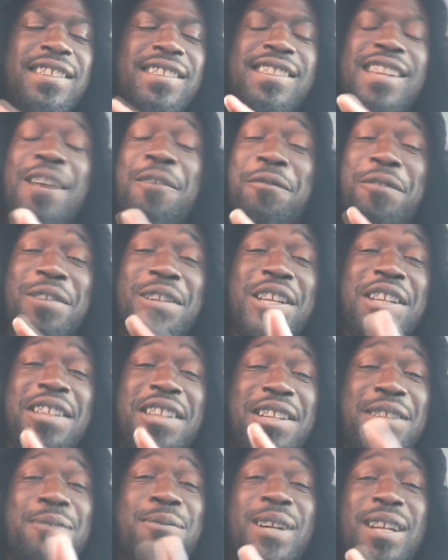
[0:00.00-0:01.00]
He's definitely,
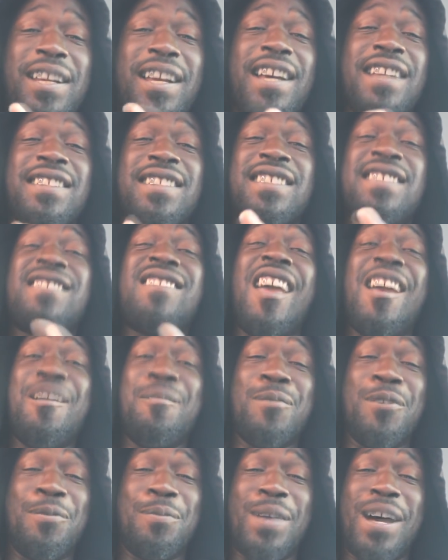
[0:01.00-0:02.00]
this one here's a
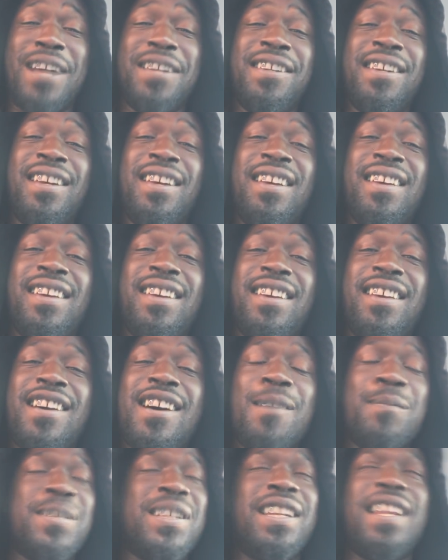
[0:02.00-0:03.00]
statement, man. He
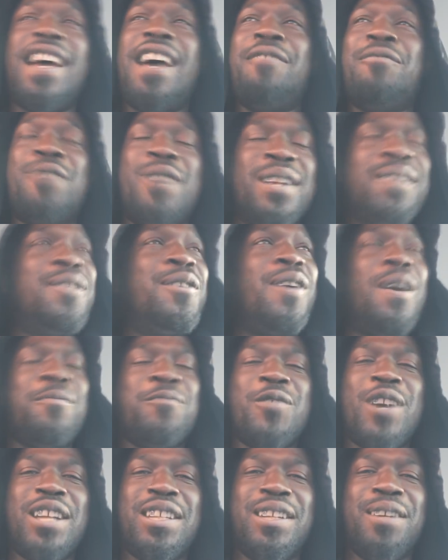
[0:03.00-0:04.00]
come to let everyone know
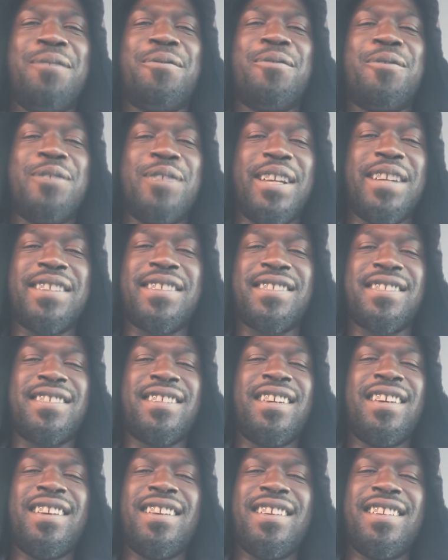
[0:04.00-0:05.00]
I'm ready for
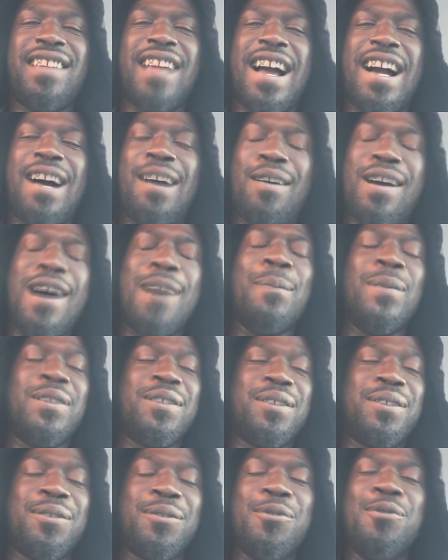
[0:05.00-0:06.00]
this. Like, I'm coming
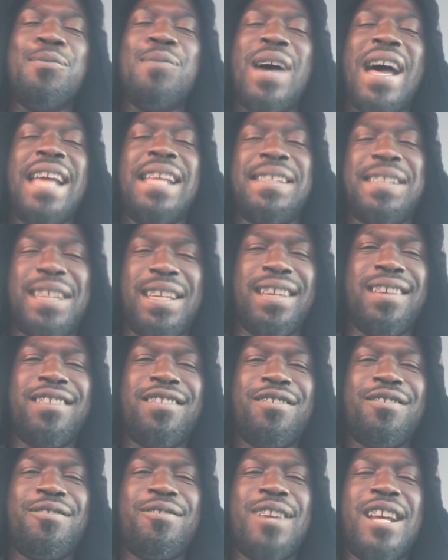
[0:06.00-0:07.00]
to do my
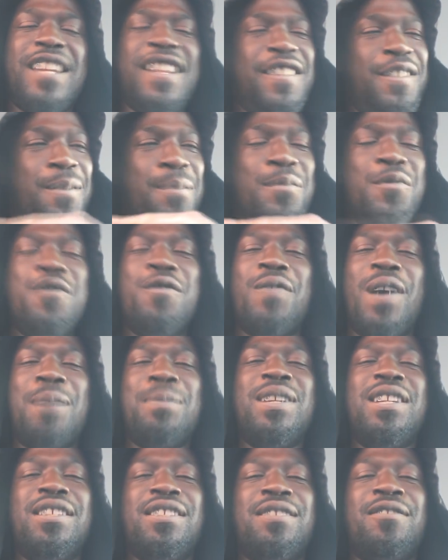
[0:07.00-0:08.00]
thing. Ready to move
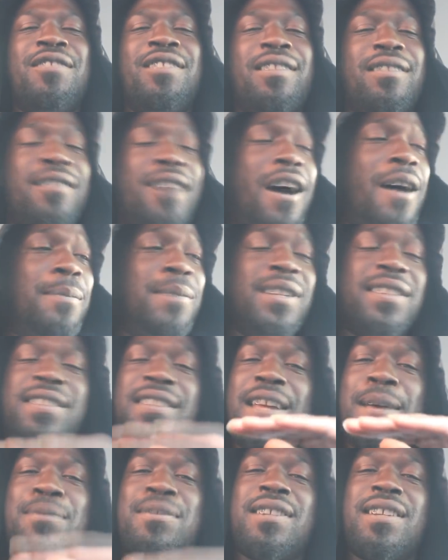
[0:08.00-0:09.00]
up these, up the
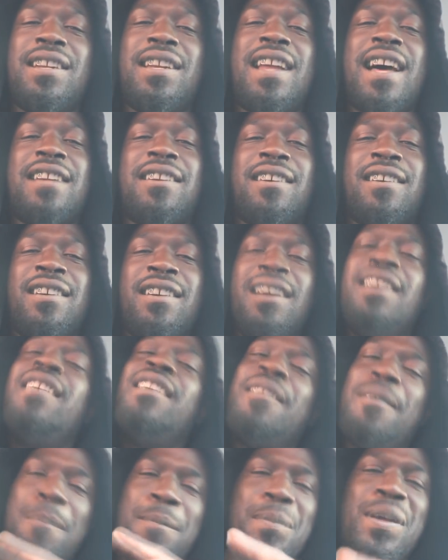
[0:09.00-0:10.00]
steps of the ladder.
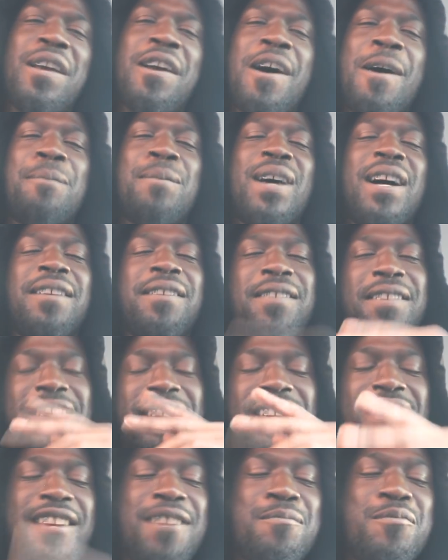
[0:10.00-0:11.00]
Big up, man.
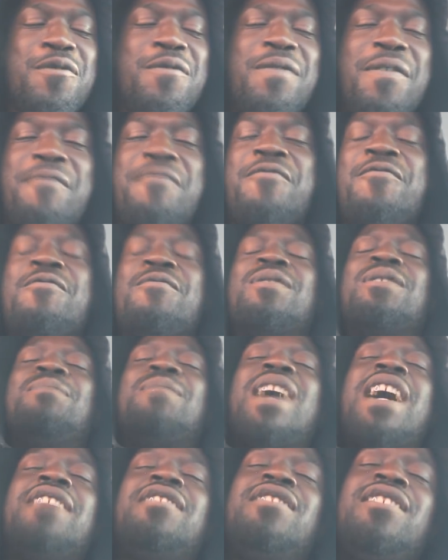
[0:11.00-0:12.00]
Keep moving forward,
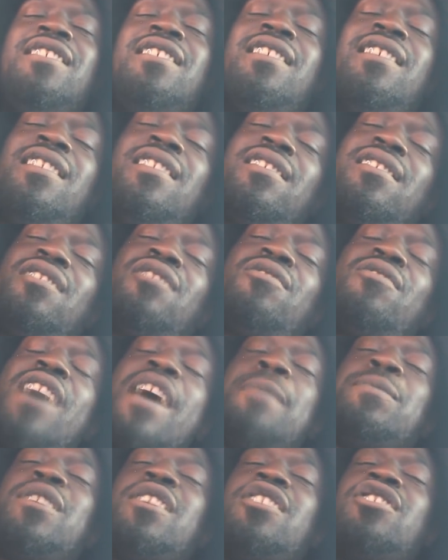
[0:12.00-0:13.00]
my G.
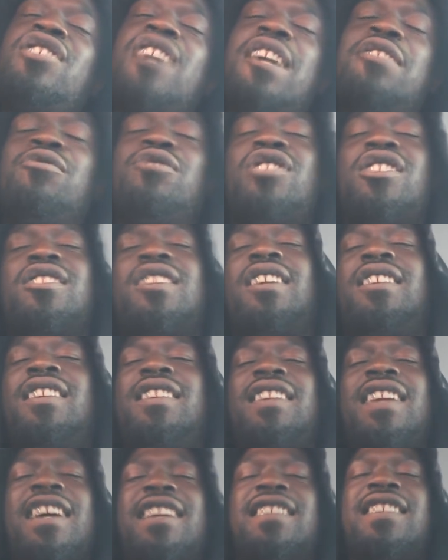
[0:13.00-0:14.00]
Subscribe to the channel just
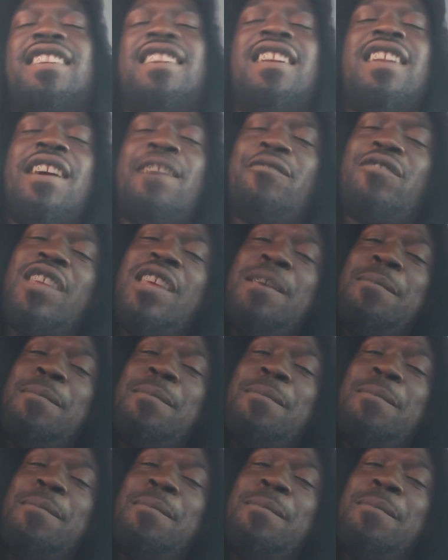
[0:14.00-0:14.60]
under there to the left.